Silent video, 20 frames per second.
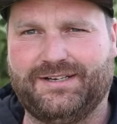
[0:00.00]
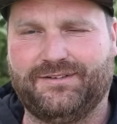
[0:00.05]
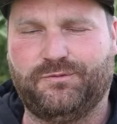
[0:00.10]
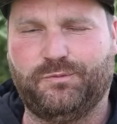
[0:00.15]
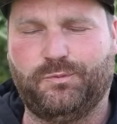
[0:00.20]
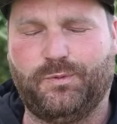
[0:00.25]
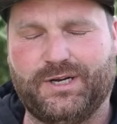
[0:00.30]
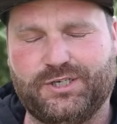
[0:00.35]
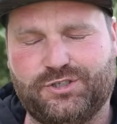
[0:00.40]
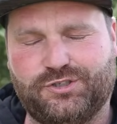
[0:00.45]
have
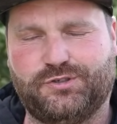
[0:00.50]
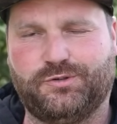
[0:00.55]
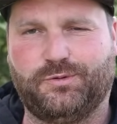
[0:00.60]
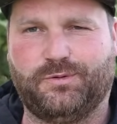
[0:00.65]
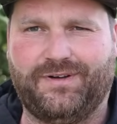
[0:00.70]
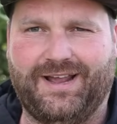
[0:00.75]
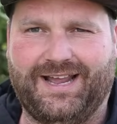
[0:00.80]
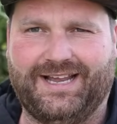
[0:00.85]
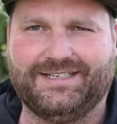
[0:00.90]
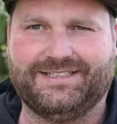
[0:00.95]
wished to
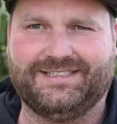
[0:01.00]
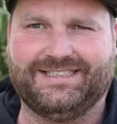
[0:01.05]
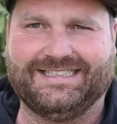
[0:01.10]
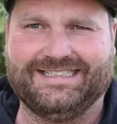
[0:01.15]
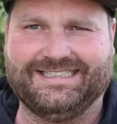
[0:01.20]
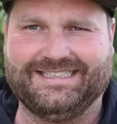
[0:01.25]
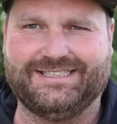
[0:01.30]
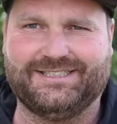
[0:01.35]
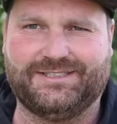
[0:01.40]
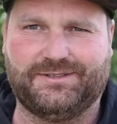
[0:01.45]
have had at
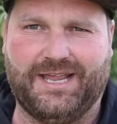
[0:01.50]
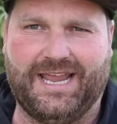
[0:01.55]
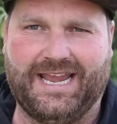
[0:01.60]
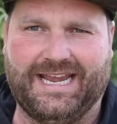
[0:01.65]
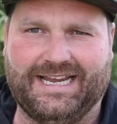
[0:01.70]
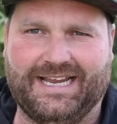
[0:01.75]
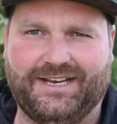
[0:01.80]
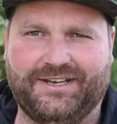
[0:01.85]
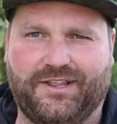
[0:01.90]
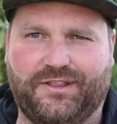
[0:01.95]
least
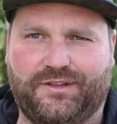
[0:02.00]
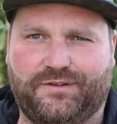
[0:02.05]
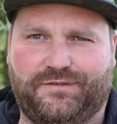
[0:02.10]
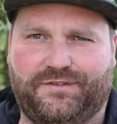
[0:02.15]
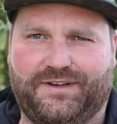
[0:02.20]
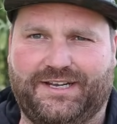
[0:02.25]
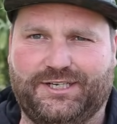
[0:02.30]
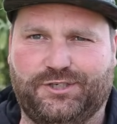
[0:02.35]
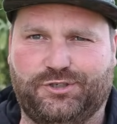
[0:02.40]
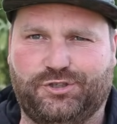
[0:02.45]
another
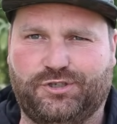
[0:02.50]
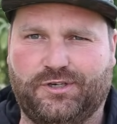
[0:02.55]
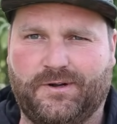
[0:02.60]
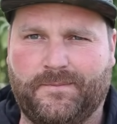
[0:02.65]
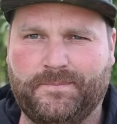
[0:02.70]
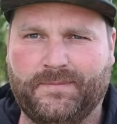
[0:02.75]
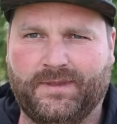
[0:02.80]
fish.